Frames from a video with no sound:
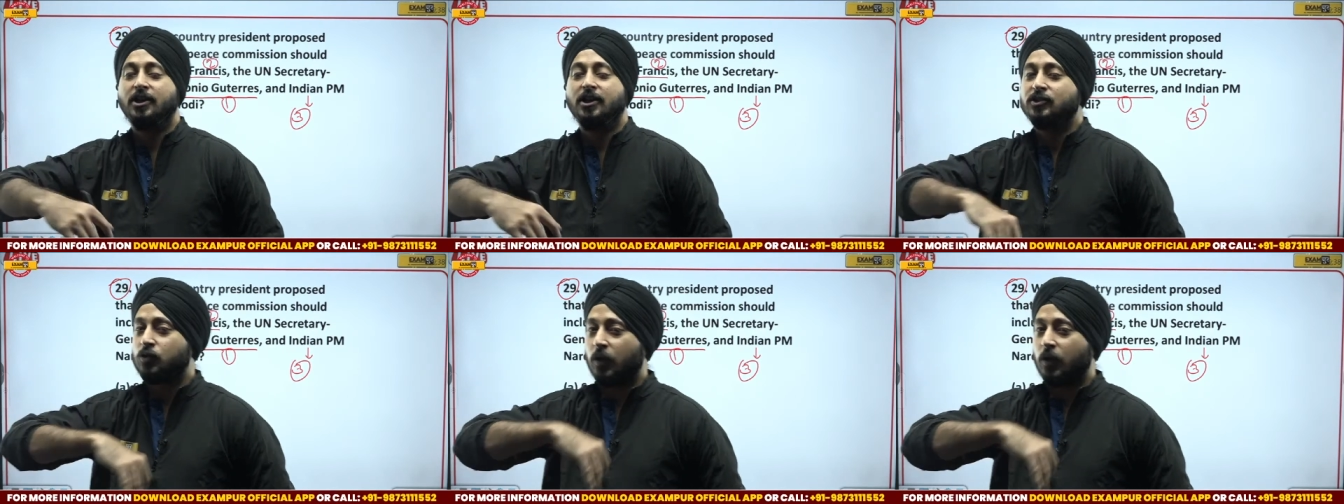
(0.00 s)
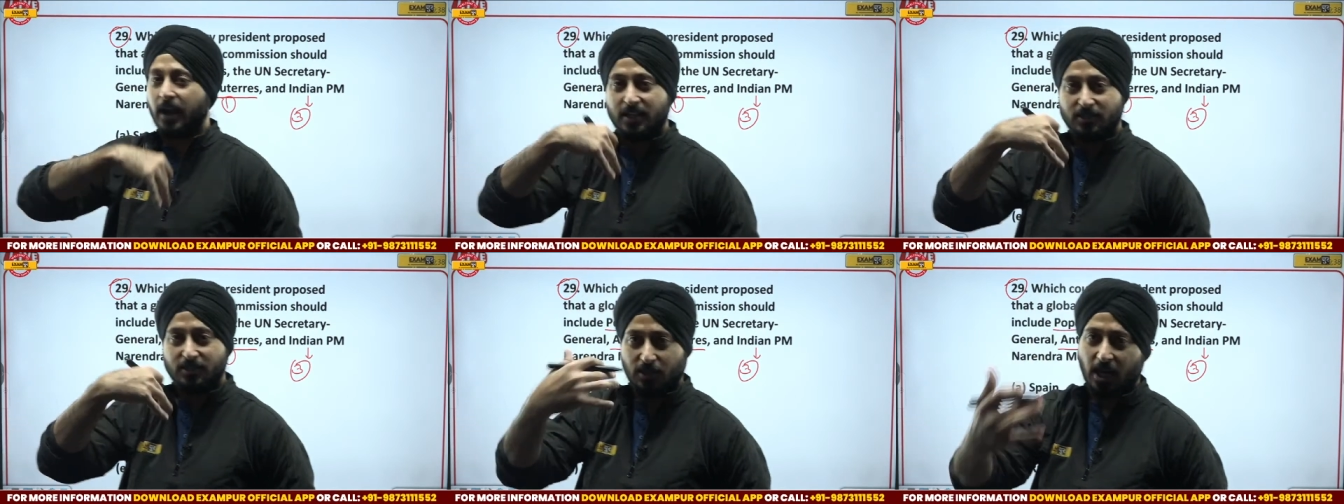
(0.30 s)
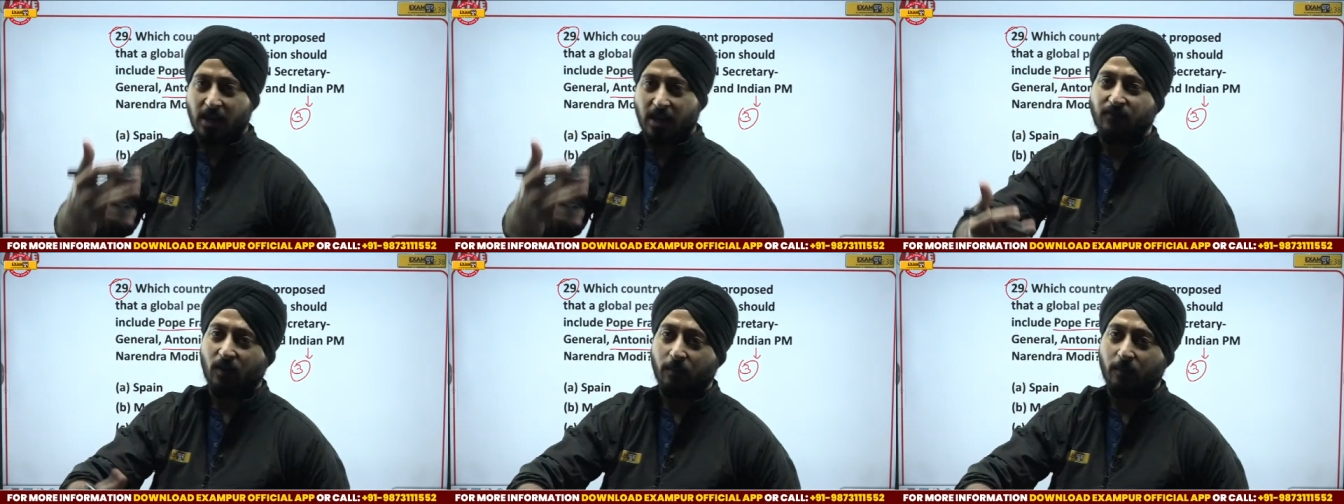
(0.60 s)
So extra
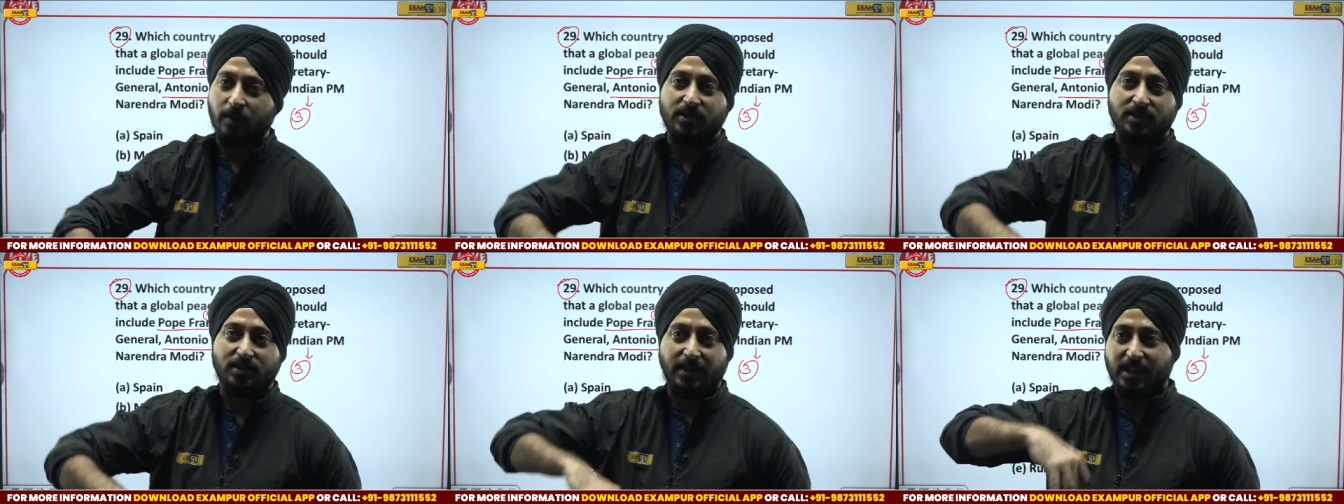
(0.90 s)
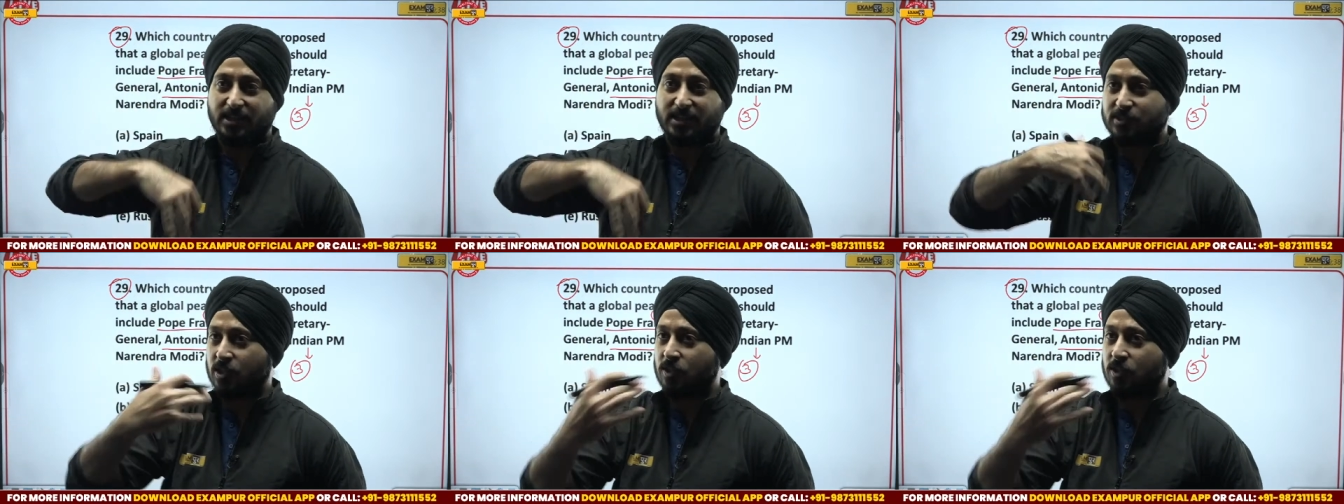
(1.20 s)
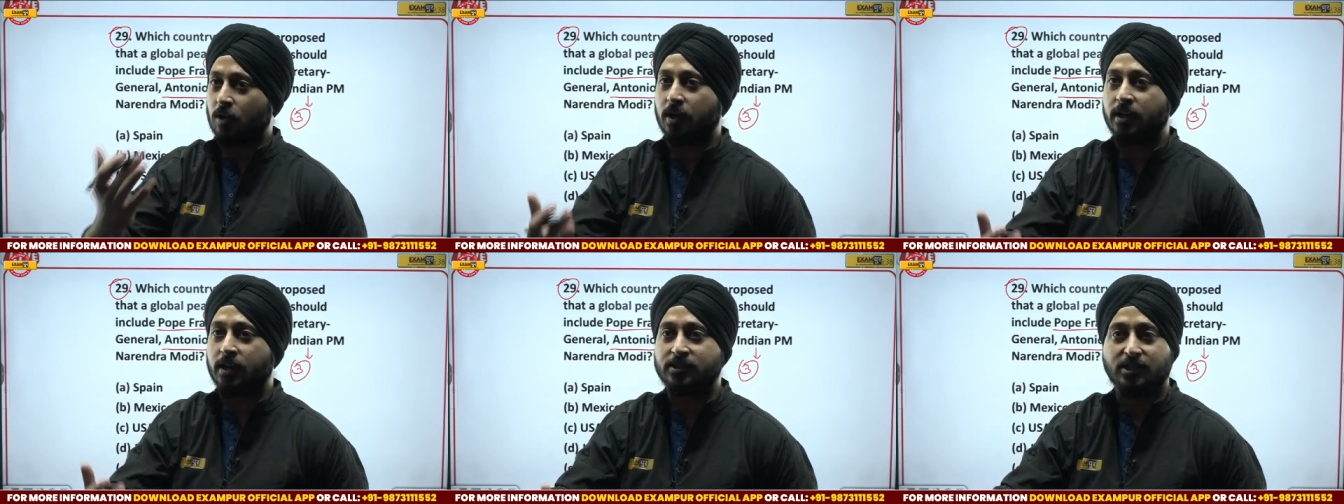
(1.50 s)
information, extra
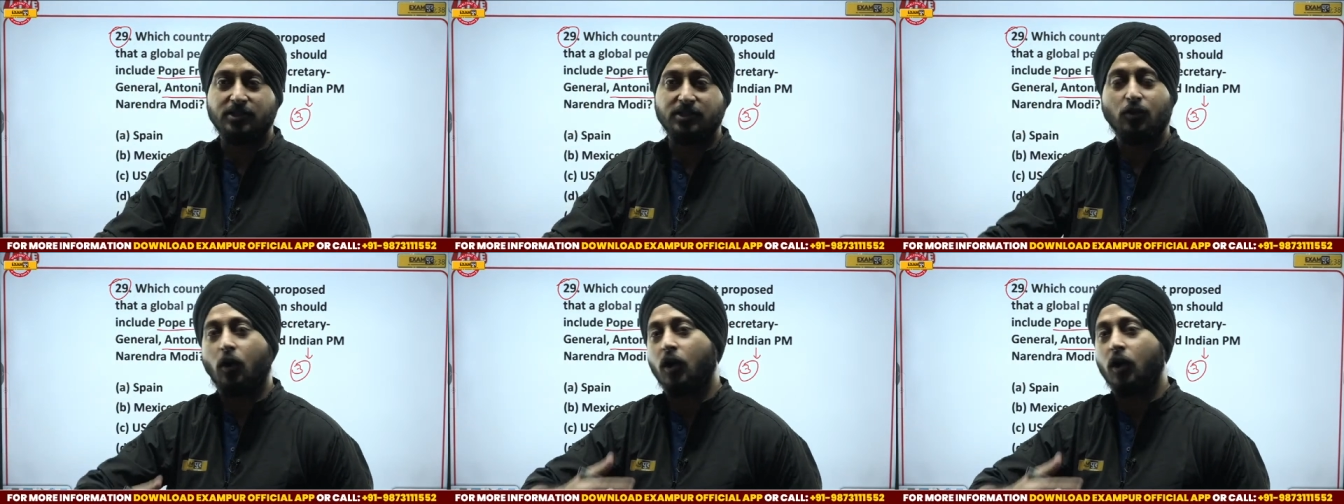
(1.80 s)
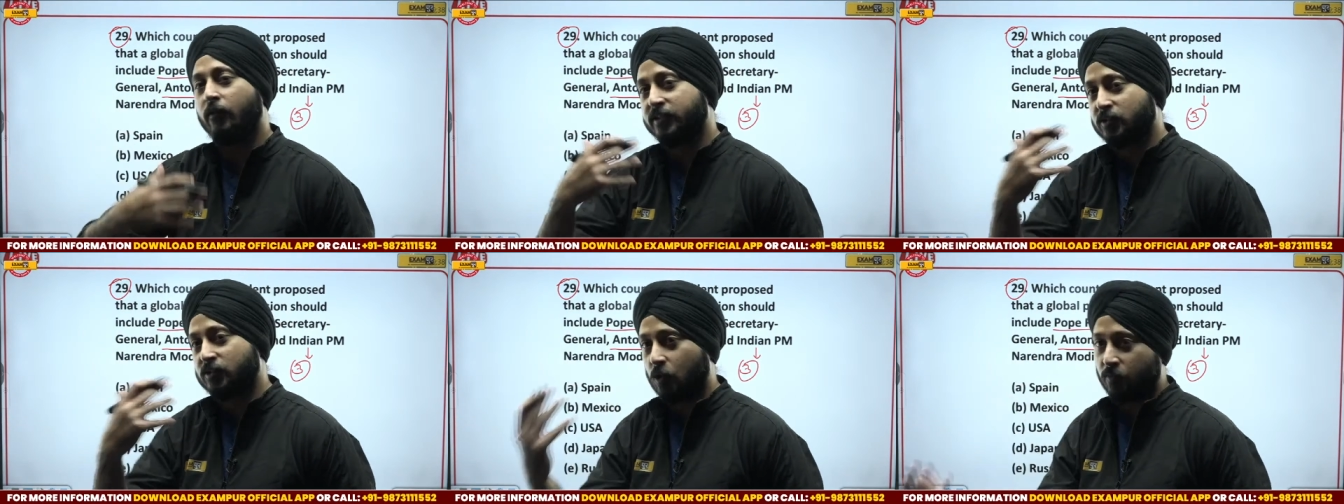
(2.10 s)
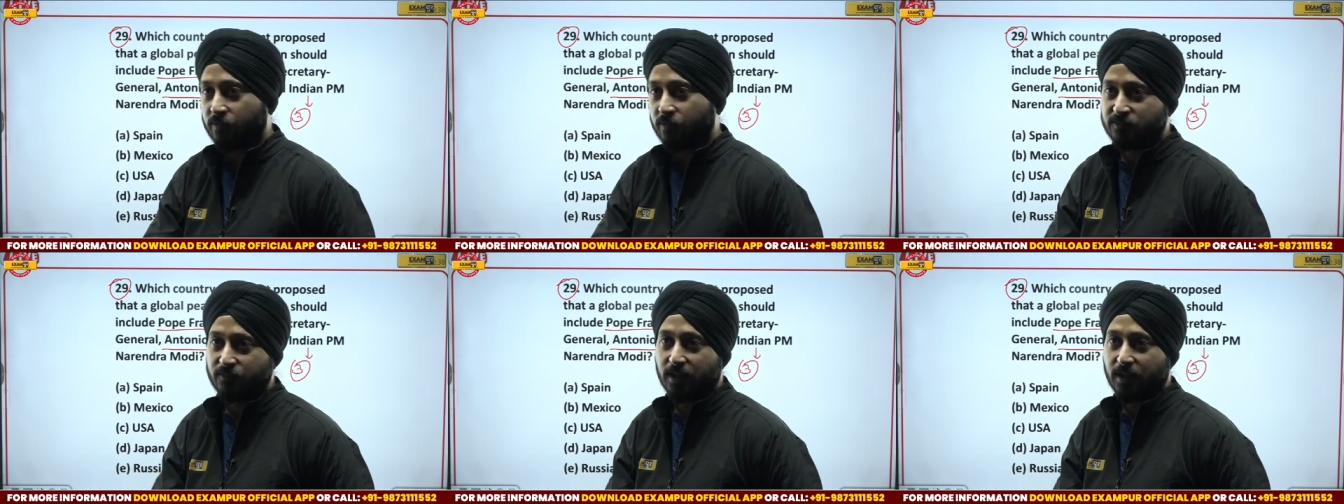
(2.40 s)
knowledge is always,
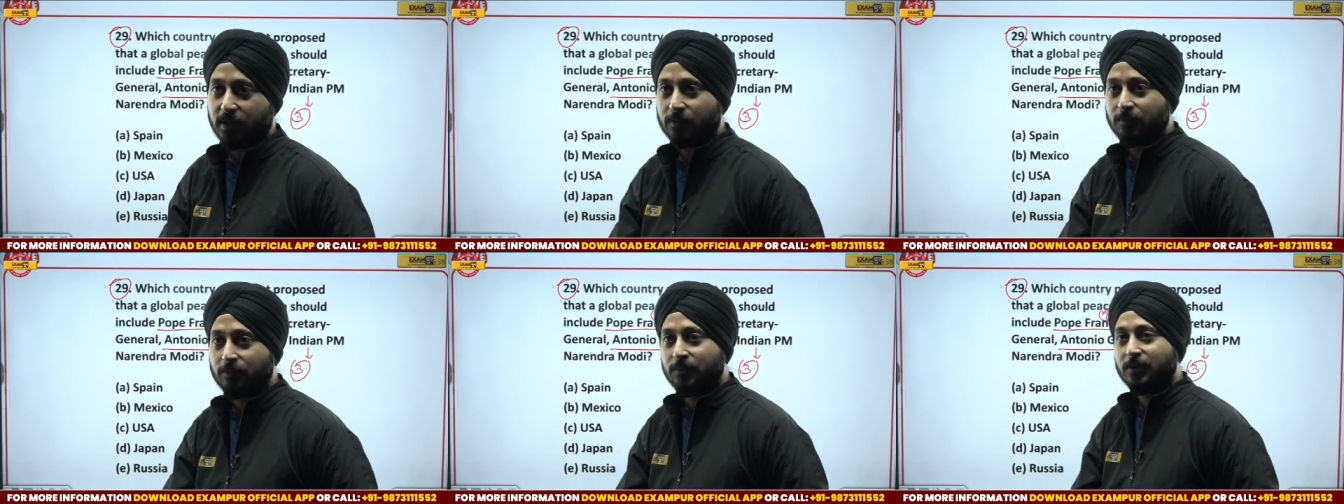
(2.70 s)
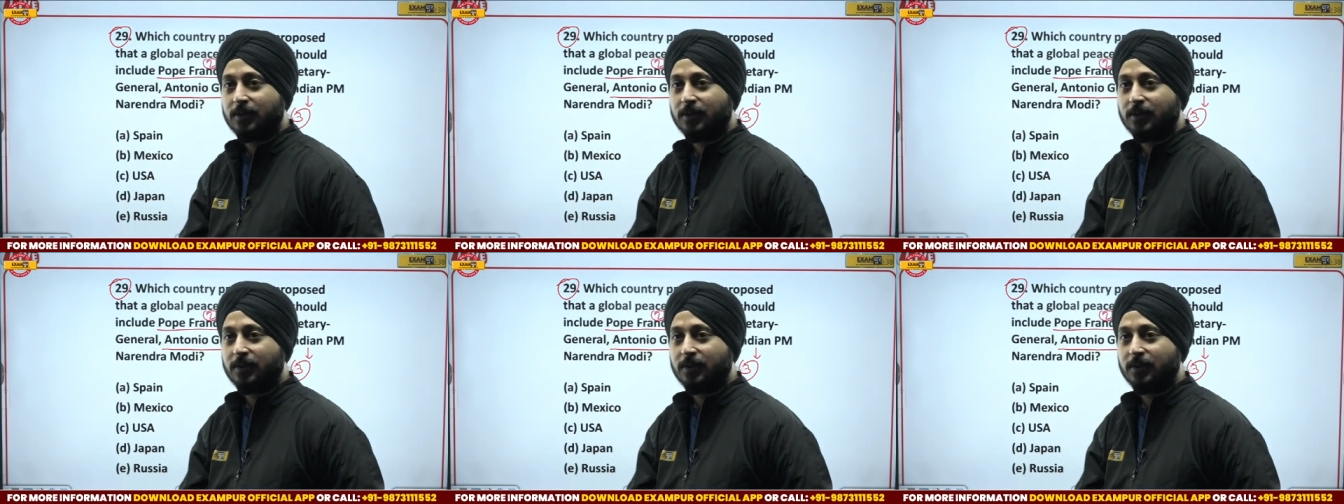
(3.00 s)
always welcome.